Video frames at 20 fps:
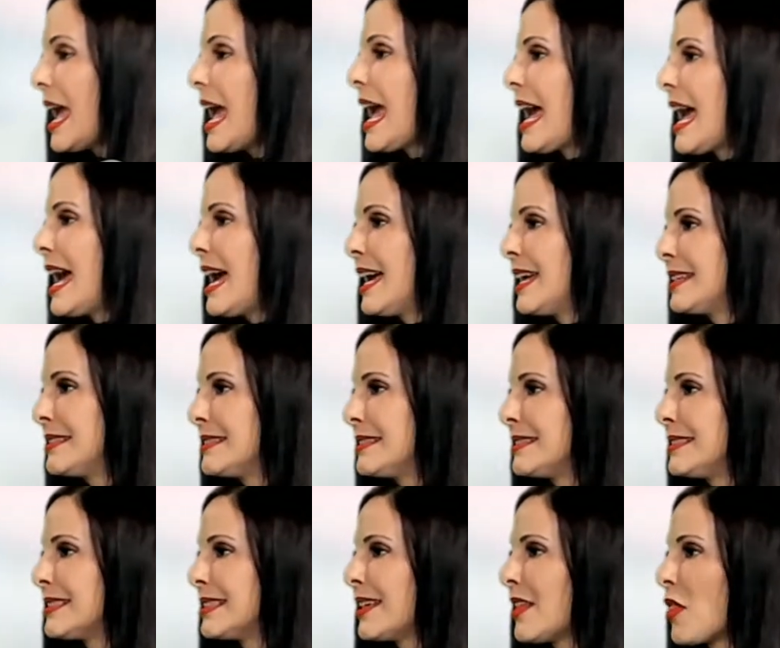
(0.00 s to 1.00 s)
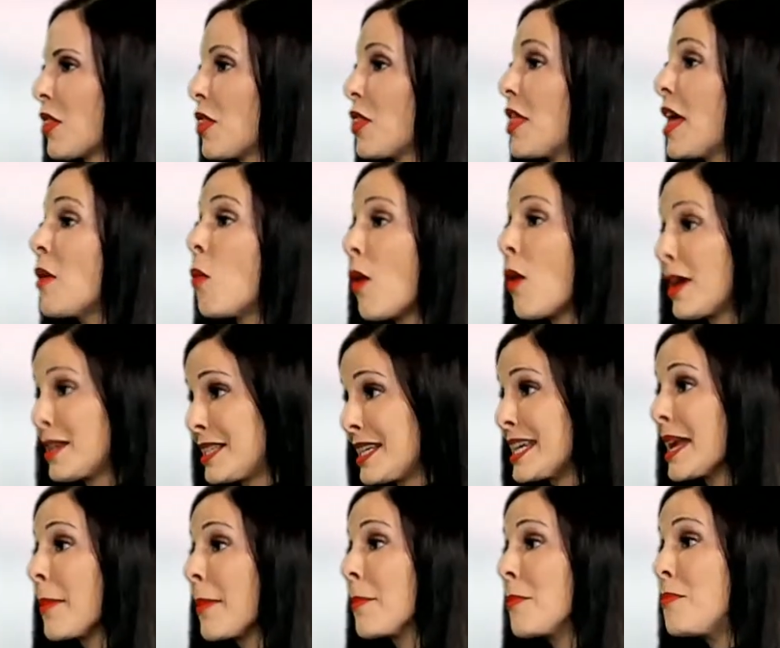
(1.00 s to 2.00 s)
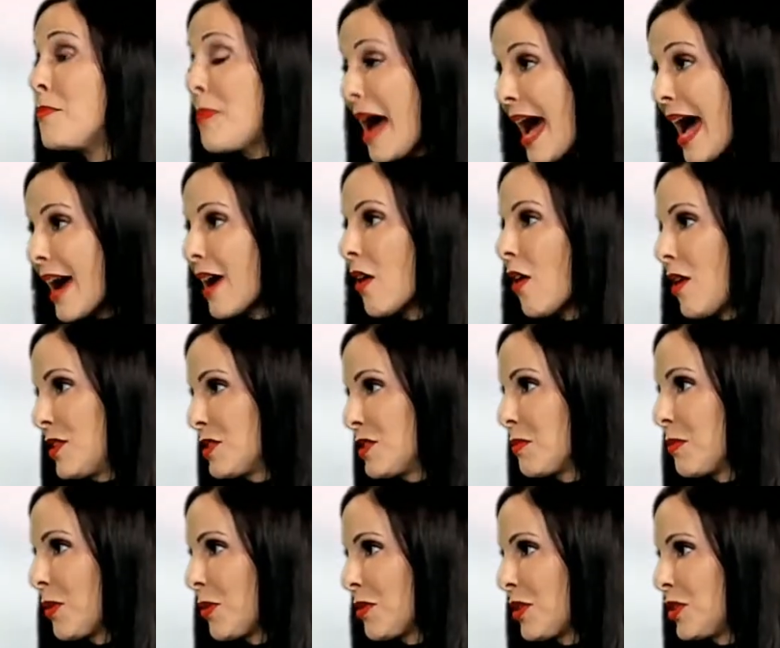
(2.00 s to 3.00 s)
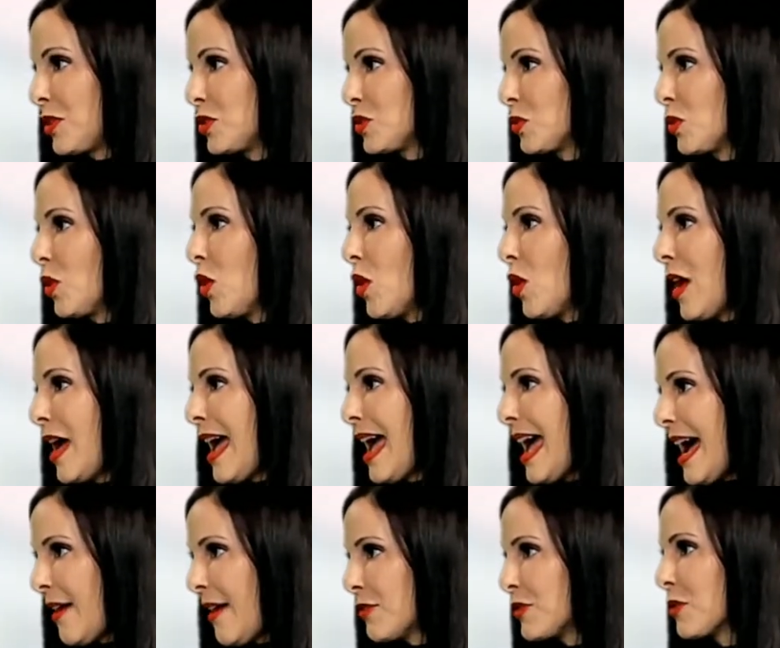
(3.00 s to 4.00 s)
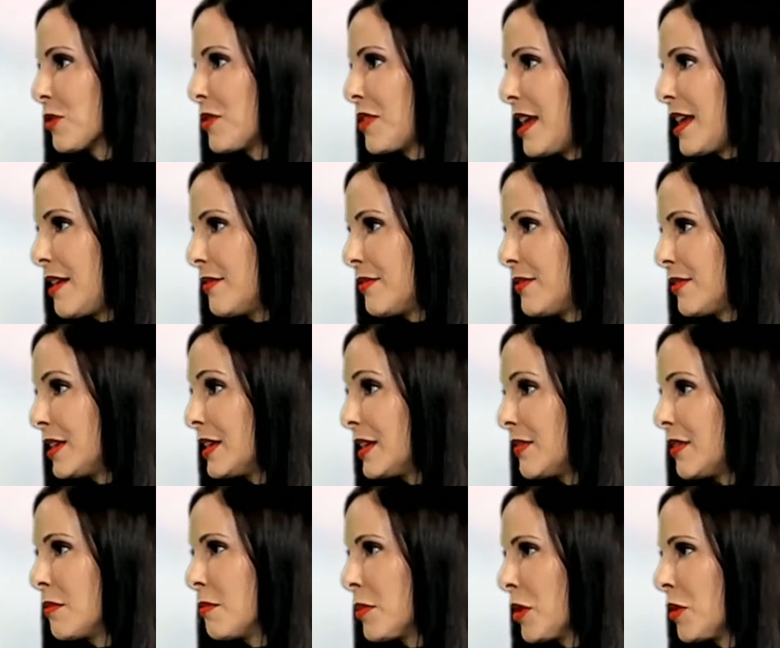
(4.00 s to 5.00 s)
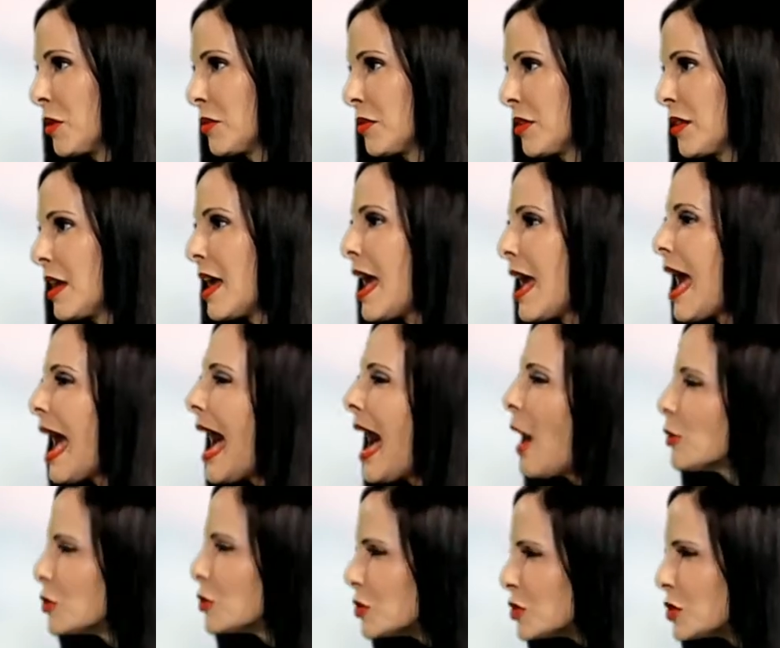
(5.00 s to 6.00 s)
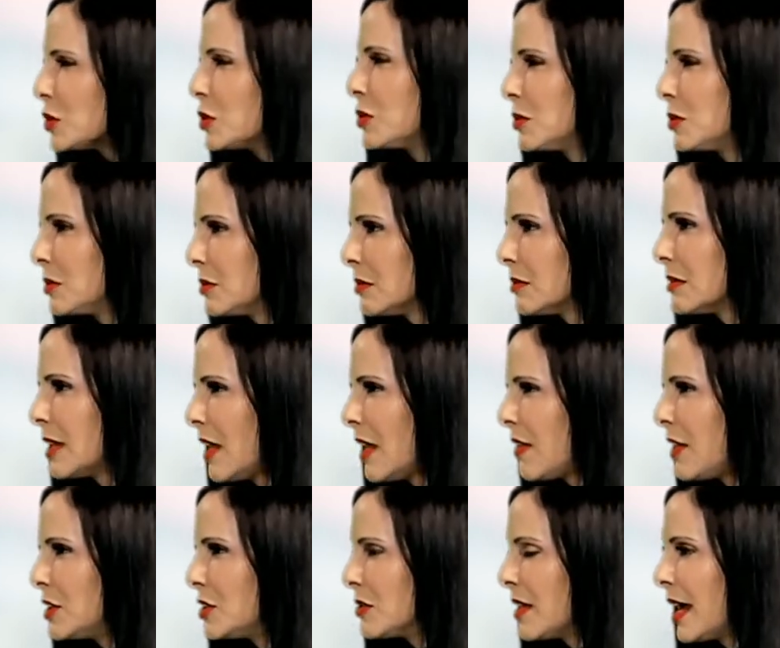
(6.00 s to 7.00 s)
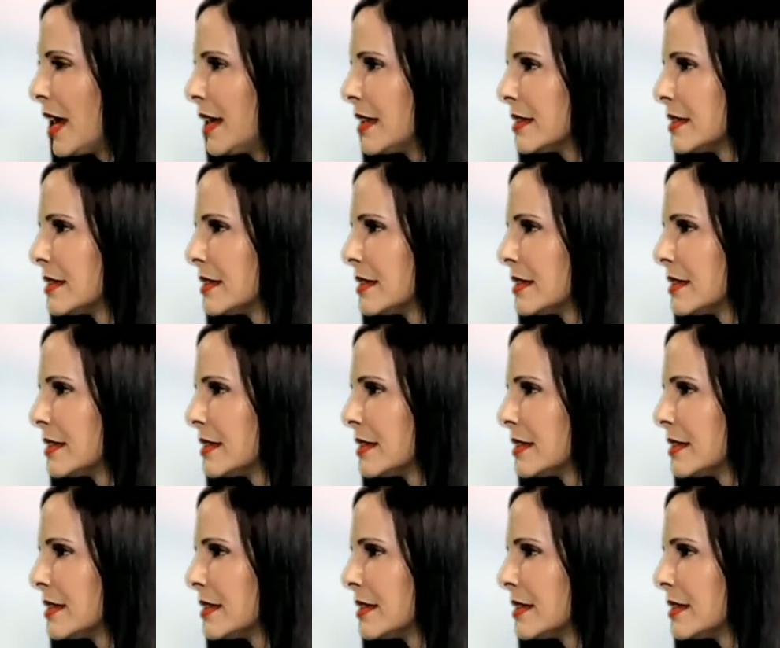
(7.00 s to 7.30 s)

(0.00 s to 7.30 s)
And they want to get back onto birth control after they've given birth. How soon can they do that?